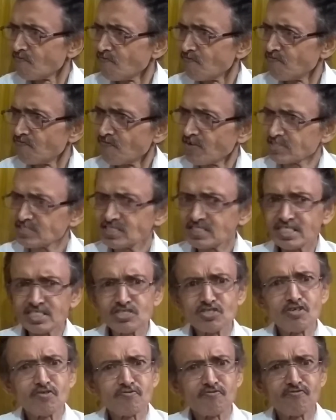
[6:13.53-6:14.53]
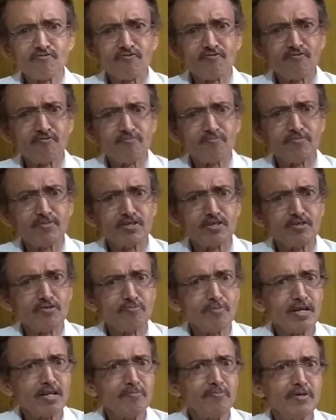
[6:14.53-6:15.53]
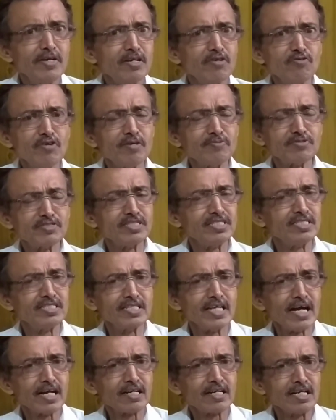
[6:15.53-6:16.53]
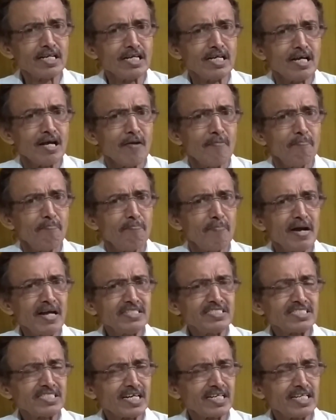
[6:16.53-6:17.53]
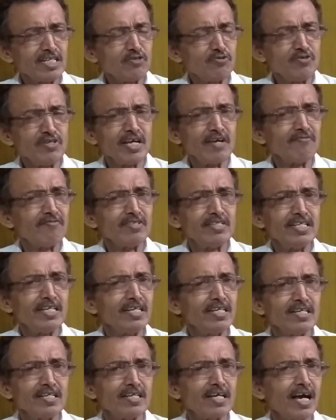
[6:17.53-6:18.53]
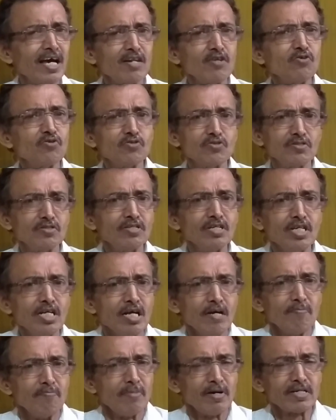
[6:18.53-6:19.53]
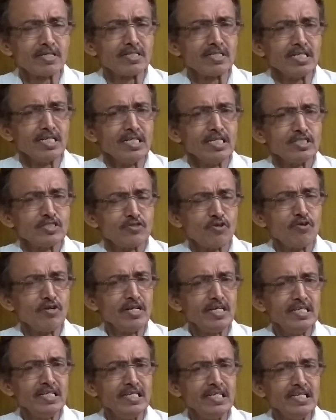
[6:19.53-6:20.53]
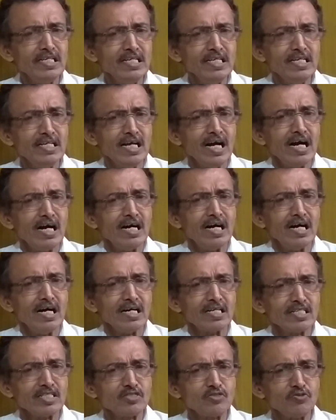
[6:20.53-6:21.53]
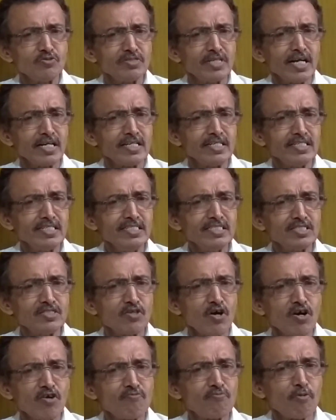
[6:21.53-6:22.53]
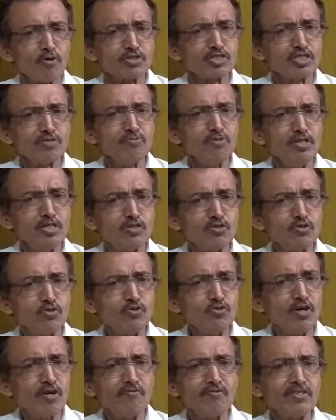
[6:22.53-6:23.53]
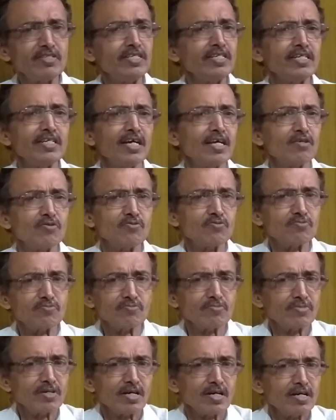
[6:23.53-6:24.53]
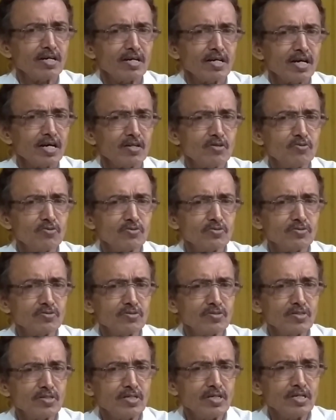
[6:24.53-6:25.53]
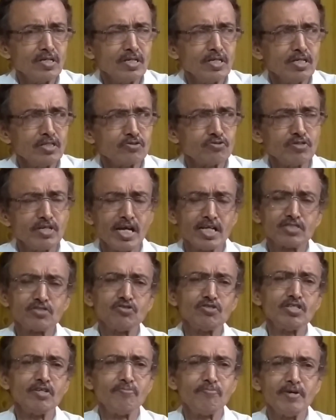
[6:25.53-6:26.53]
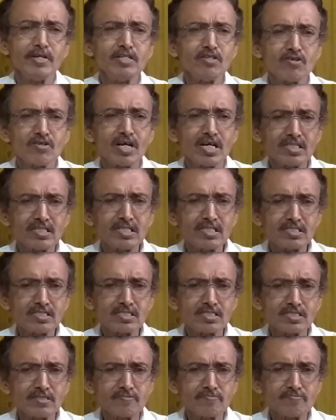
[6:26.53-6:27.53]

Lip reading: first stage of human being, we have seen that man started doing everything alone, but slowly he understood that it is not possible to do everything alone. So he has to depend on others,